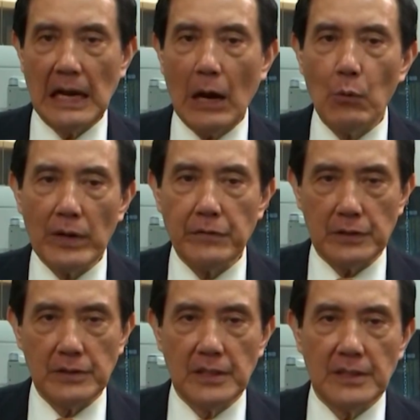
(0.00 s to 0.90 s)

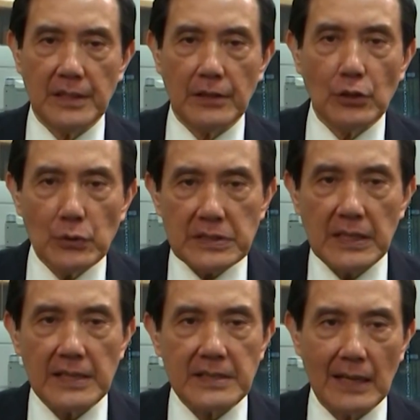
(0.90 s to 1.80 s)
However, the 2
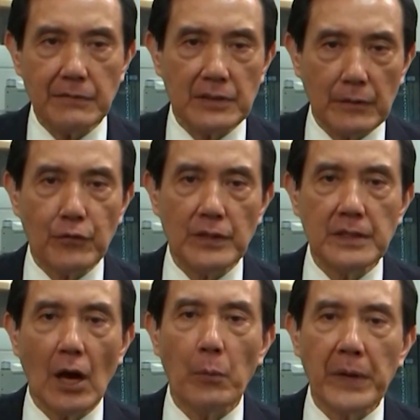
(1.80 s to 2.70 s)
sides have
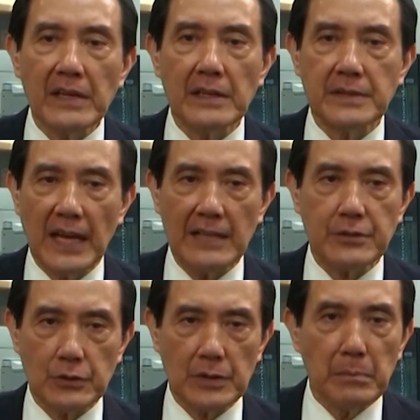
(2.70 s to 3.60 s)
different opinions as
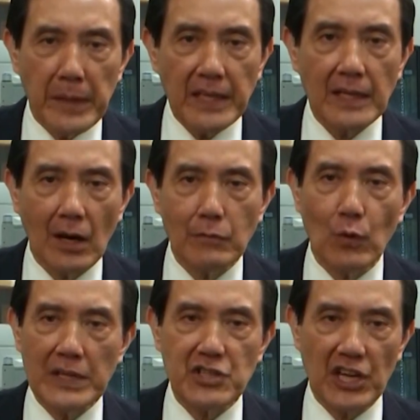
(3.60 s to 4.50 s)
to the meaning of
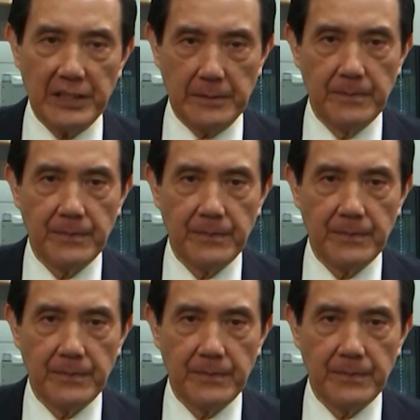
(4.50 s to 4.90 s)
One China,